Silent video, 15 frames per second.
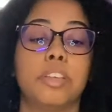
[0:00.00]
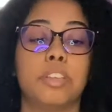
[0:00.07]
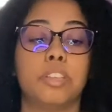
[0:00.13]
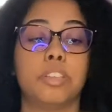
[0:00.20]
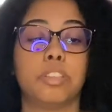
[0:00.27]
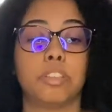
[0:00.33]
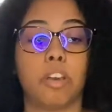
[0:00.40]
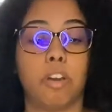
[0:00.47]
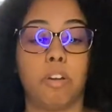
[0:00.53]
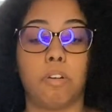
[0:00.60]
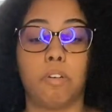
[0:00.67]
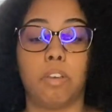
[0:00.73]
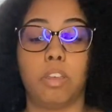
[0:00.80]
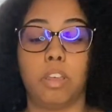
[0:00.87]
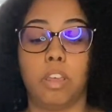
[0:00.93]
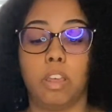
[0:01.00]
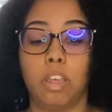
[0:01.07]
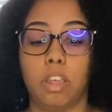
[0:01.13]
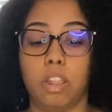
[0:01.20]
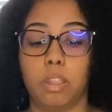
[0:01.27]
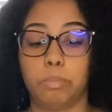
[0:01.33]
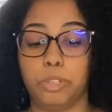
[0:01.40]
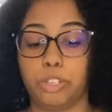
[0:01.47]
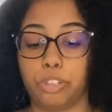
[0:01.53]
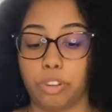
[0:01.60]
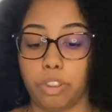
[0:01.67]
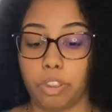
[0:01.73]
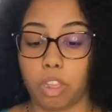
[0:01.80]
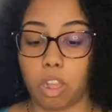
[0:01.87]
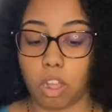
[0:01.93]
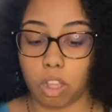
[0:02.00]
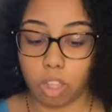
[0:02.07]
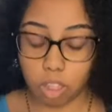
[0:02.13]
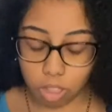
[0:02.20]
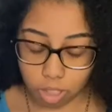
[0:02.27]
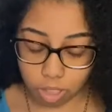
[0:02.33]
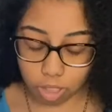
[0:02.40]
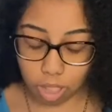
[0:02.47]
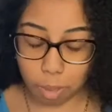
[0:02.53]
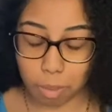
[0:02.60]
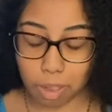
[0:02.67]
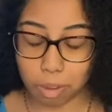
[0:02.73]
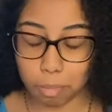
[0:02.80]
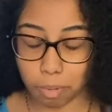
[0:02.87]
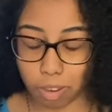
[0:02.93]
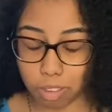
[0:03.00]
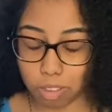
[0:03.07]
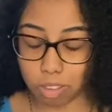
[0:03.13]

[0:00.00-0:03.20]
So let me show y'all. I'm out of breath